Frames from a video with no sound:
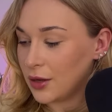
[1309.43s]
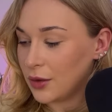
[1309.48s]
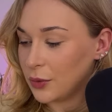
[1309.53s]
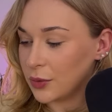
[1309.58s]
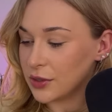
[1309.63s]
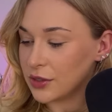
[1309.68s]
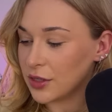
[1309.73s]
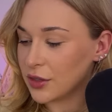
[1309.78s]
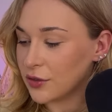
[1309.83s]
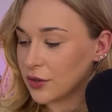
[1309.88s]

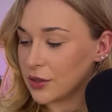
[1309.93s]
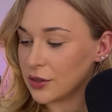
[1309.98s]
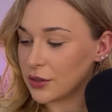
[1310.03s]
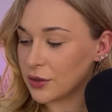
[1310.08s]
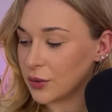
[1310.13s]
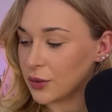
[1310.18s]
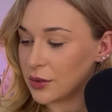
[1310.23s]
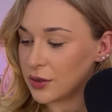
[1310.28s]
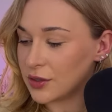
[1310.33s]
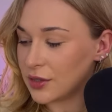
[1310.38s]
What's the Three of
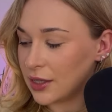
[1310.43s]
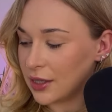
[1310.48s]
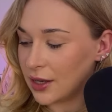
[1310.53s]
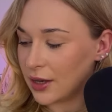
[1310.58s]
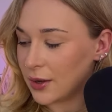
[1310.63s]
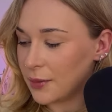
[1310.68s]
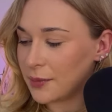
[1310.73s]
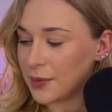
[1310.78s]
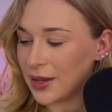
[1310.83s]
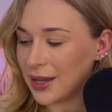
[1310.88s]
Swords
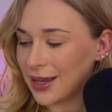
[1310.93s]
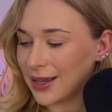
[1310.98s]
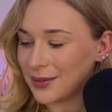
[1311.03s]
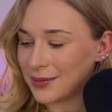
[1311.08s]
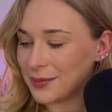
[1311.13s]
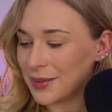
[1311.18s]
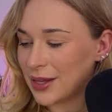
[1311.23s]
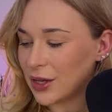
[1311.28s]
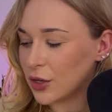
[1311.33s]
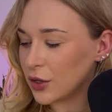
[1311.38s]
here? But
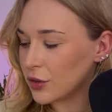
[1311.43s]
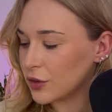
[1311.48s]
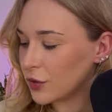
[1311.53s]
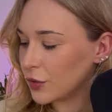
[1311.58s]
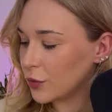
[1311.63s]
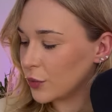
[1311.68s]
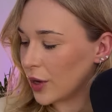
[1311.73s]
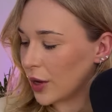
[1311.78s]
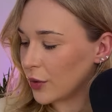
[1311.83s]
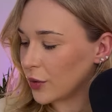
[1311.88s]
because
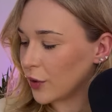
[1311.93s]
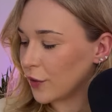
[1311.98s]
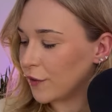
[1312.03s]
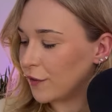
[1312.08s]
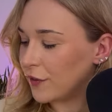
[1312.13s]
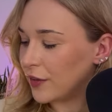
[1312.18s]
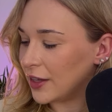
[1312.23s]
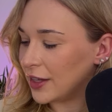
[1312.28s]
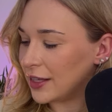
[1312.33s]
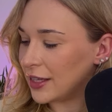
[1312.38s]
of how you're
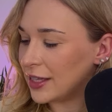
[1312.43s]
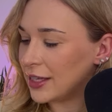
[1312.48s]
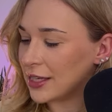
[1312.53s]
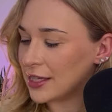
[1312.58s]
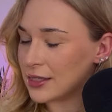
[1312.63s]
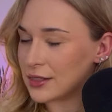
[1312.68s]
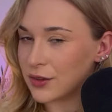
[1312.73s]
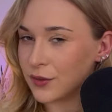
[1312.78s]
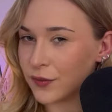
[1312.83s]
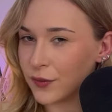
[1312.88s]
feeling
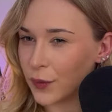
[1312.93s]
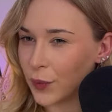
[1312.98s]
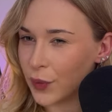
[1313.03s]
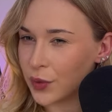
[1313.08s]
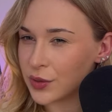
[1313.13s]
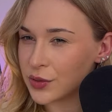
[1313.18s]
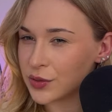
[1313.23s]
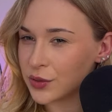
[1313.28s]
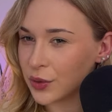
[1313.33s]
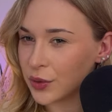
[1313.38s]
is the Four
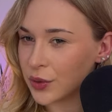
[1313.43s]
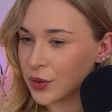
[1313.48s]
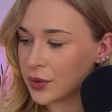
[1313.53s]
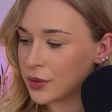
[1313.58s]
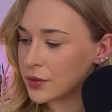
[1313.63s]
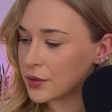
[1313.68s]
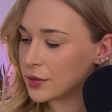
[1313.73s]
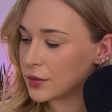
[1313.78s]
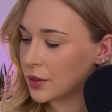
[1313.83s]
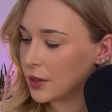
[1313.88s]
of
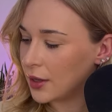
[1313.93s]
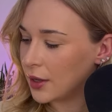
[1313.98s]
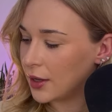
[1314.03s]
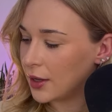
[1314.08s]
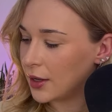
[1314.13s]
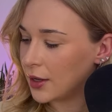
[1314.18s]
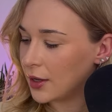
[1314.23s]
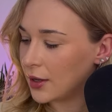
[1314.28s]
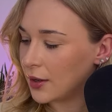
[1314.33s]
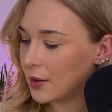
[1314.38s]
Swords,
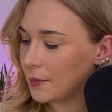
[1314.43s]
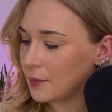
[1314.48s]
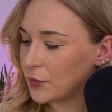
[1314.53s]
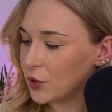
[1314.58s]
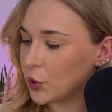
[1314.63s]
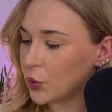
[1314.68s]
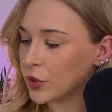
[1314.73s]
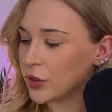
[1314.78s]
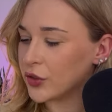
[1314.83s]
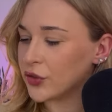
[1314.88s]

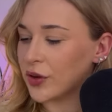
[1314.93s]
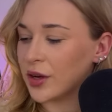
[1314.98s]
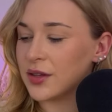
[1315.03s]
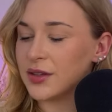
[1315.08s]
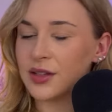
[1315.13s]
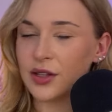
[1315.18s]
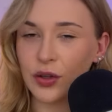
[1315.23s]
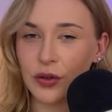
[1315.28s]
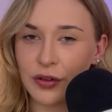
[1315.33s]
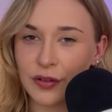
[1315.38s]
you're
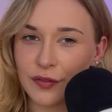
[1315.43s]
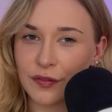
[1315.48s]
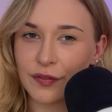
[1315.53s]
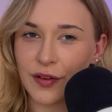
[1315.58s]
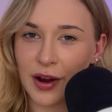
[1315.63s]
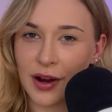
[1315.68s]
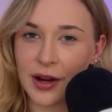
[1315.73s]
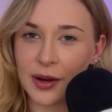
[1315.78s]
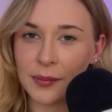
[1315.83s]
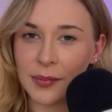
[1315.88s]
addressing your
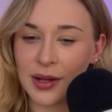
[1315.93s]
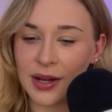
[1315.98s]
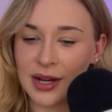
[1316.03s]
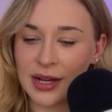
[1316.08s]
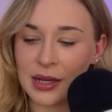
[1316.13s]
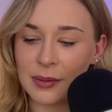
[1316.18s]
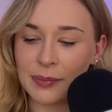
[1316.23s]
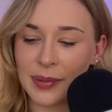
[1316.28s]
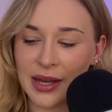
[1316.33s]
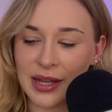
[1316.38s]
environment and
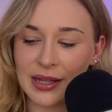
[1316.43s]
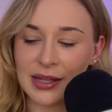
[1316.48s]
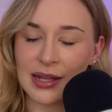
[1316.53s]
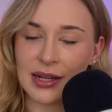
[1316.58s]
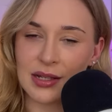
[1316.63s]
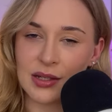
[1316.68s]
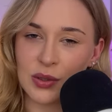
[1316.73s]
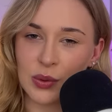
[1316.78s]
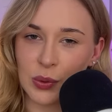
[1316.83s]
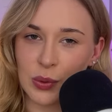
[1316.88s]
the pain that
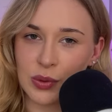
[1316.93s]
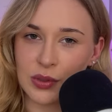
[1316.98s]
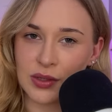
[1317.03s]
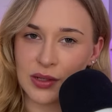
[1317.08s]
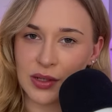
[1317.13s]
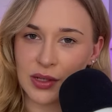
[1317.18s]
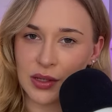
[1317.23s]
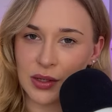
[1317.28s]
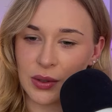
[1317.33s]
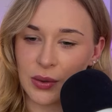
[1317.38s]
it's
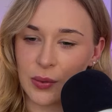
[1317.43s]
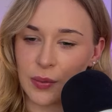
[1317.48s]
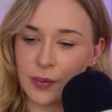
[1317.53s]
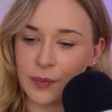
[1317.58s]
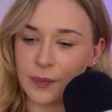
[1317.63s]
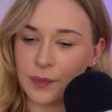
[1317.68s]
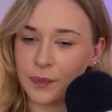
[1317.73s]
causing you.